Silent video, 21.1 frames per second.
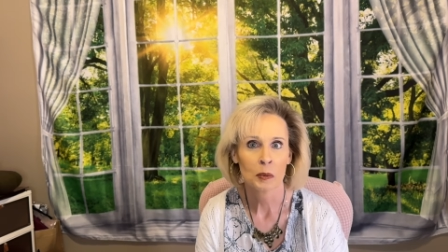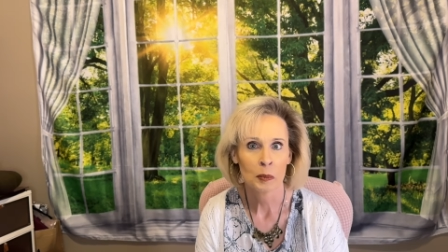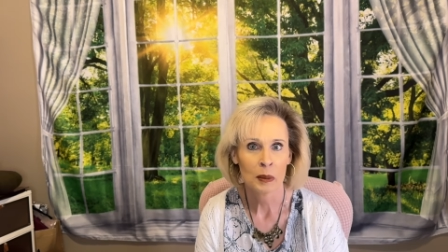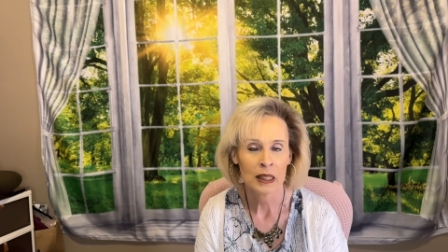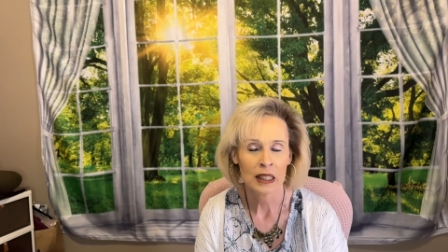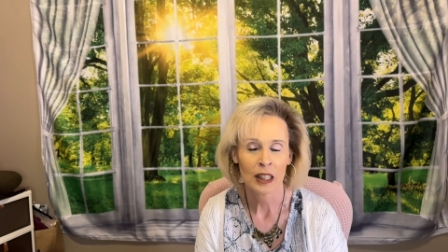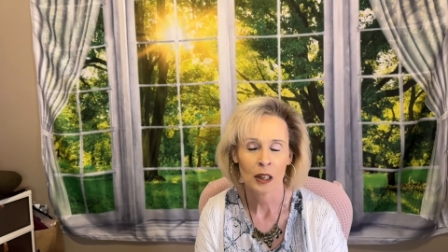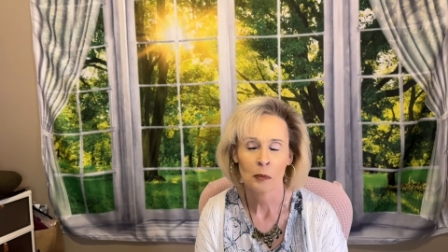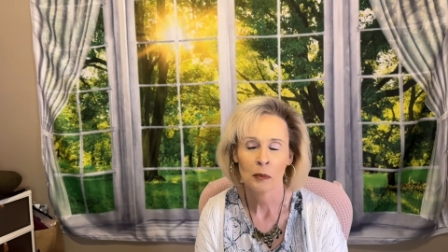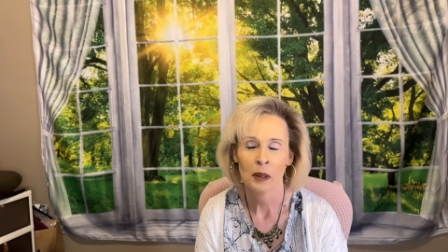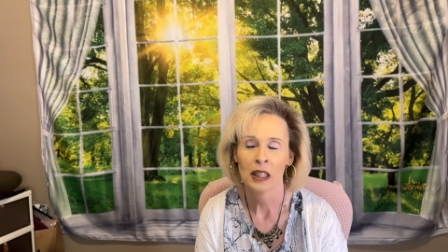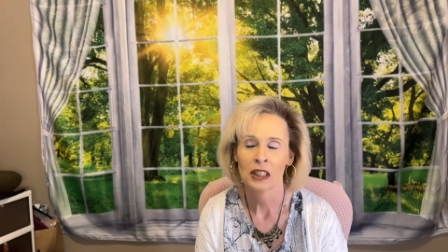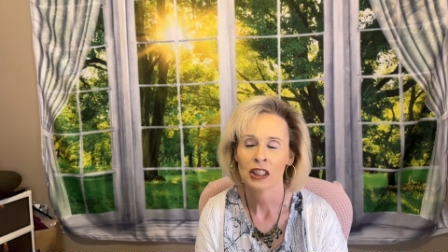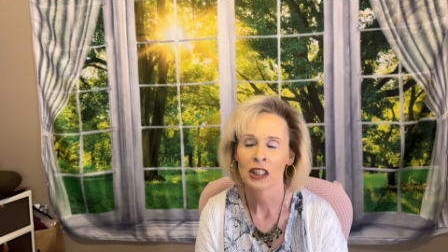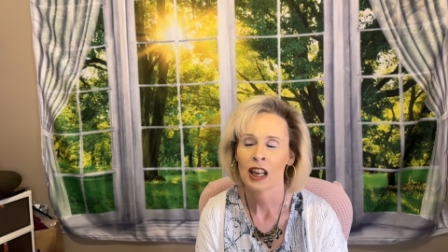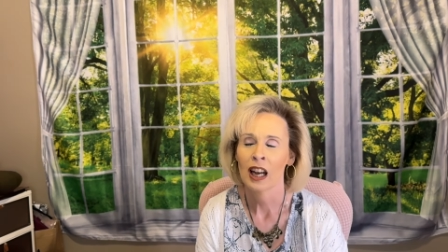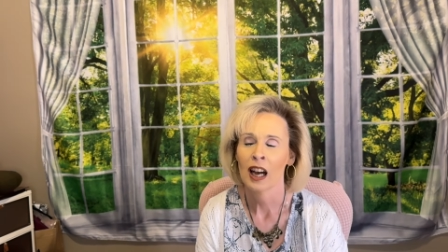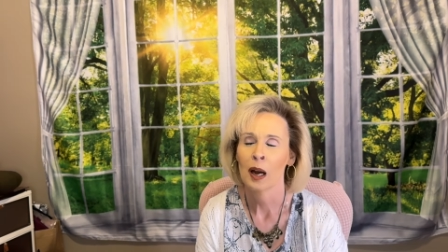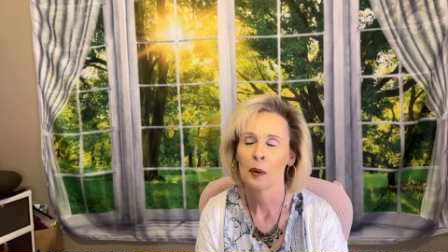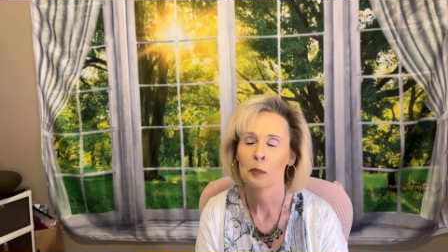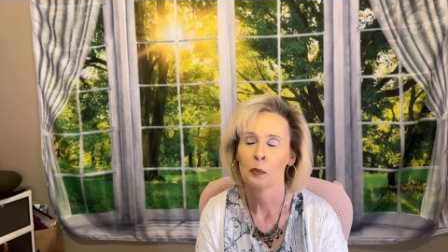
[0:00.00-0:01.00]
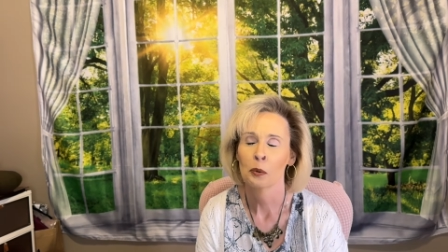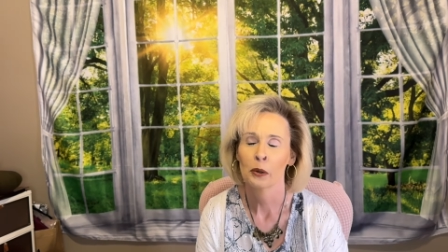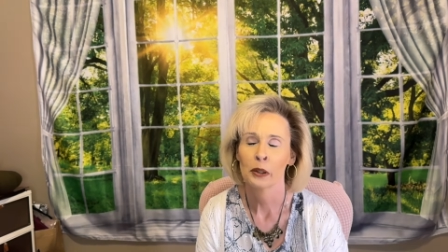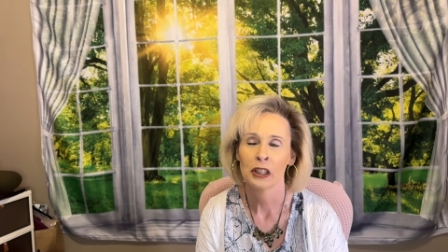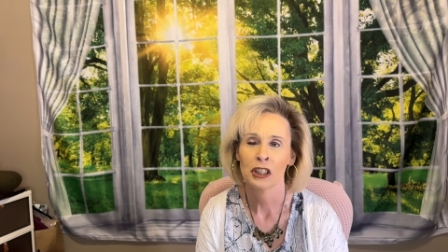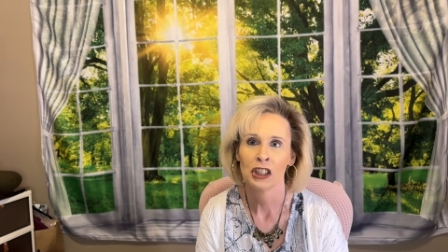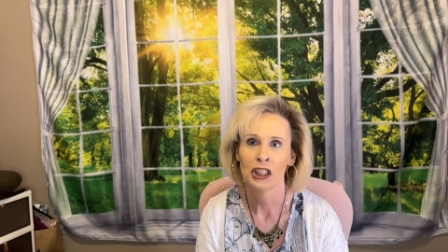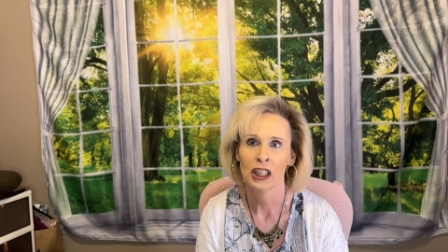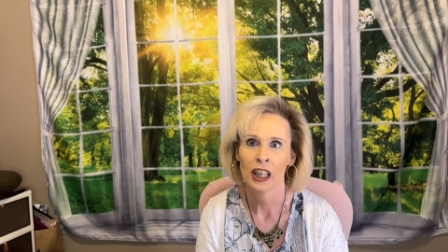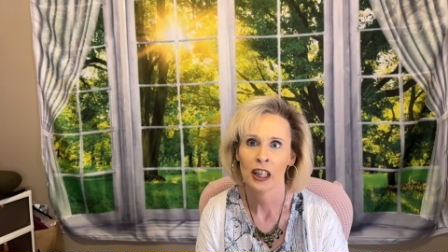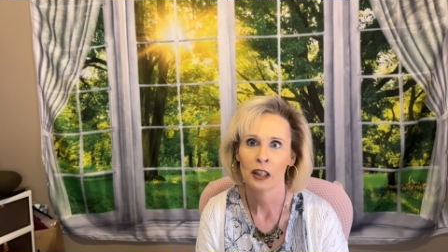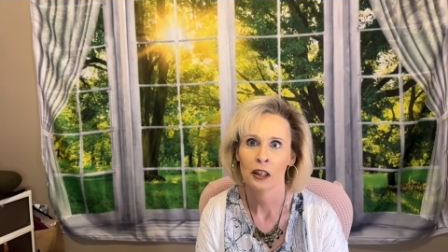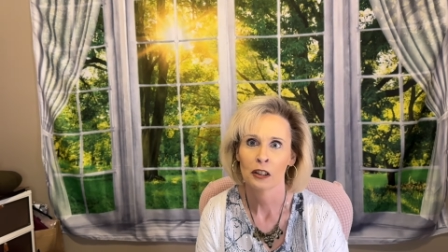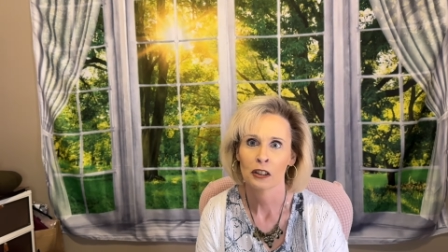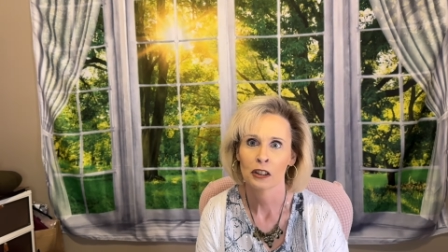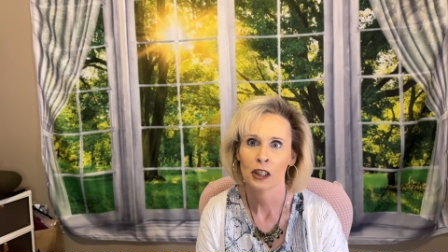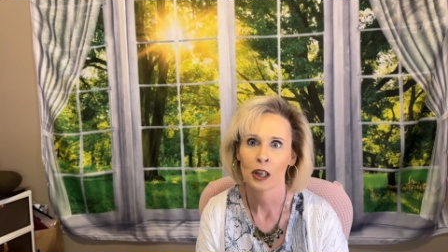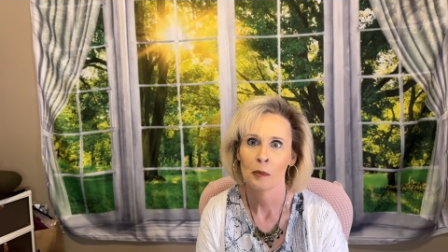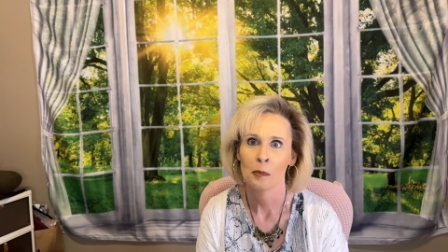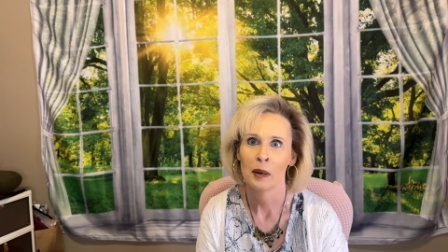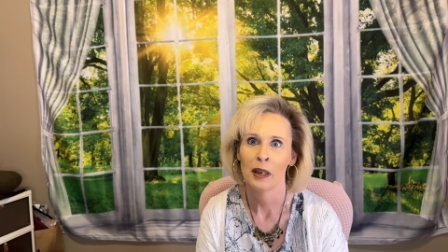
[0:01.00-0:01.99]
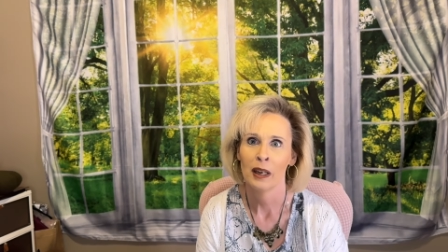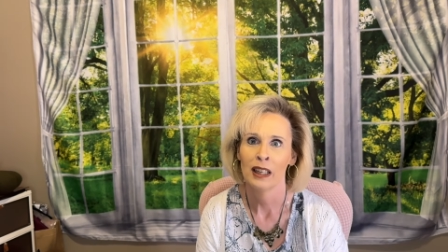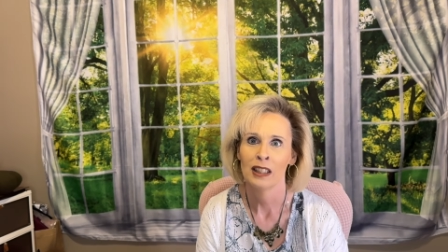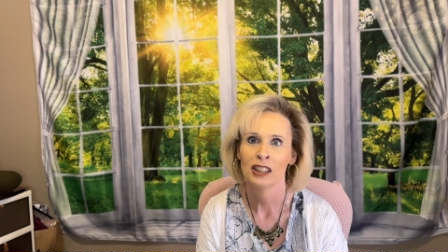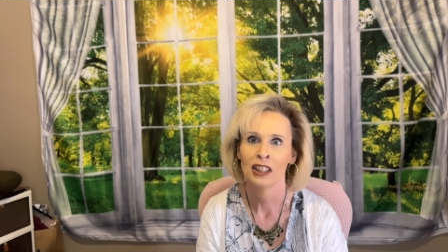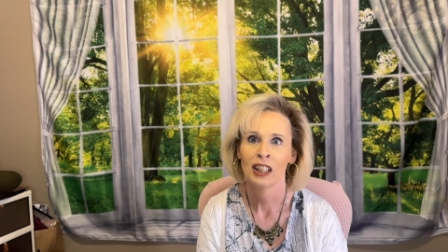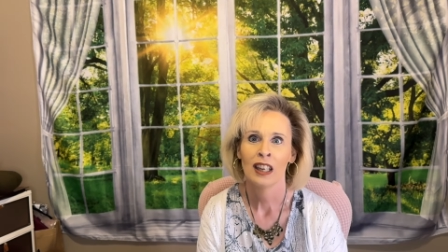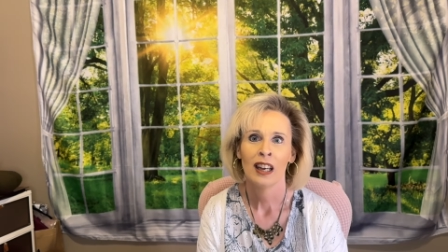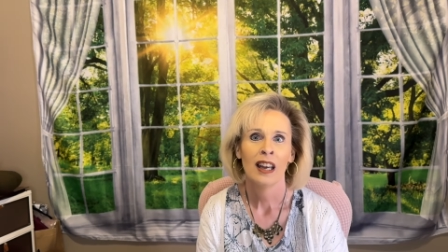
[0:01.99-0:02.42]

me so much and I appreciate her so much.